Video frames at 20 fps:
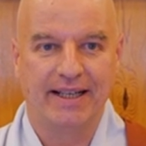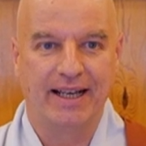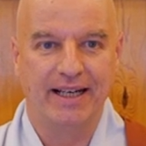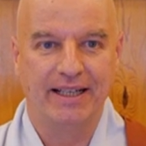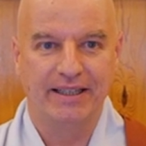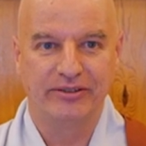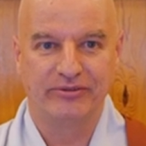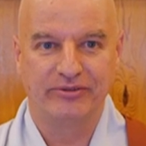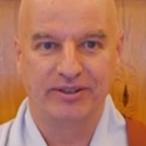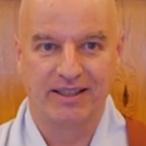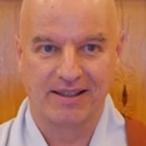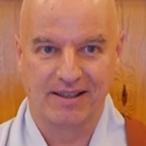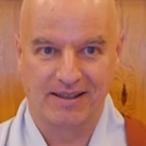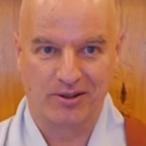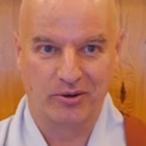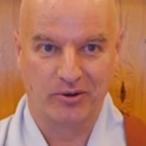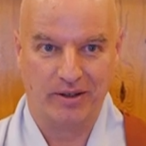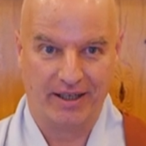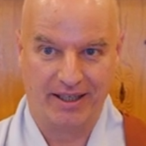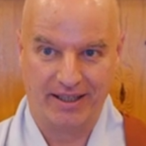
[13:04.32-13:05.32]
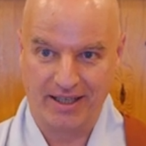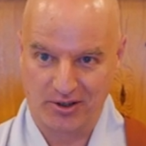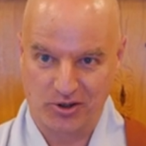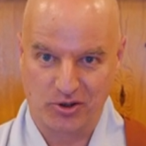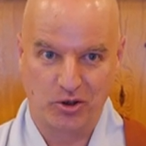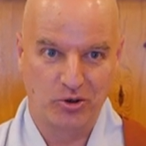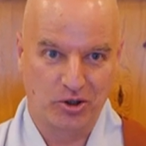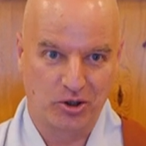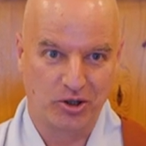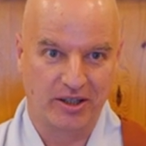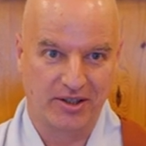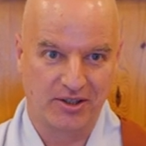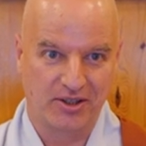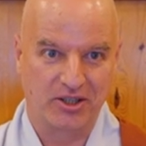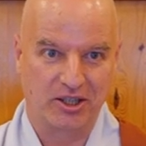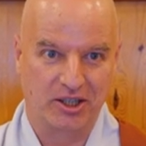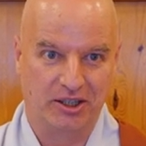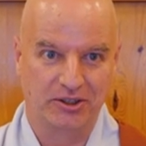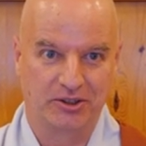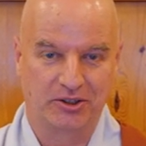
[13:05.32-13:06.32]
I lived in a, so in a
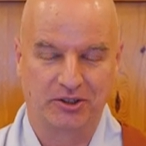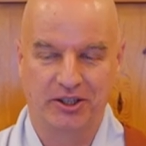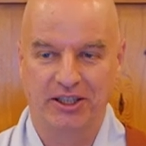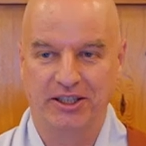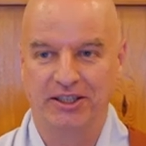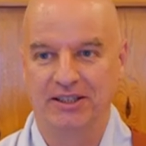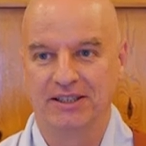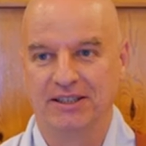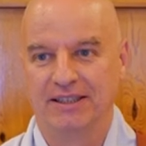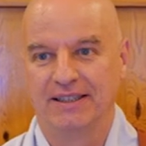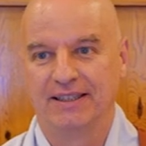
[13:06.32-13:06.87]
socialist country,